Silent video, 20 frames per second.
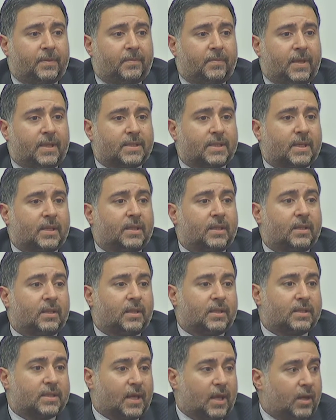basically the
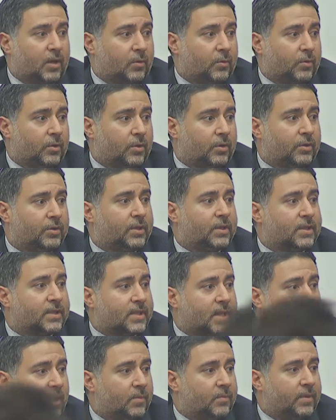entire world and the
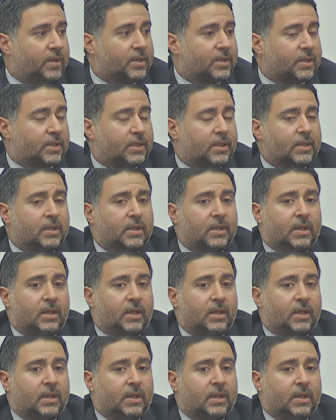entire budget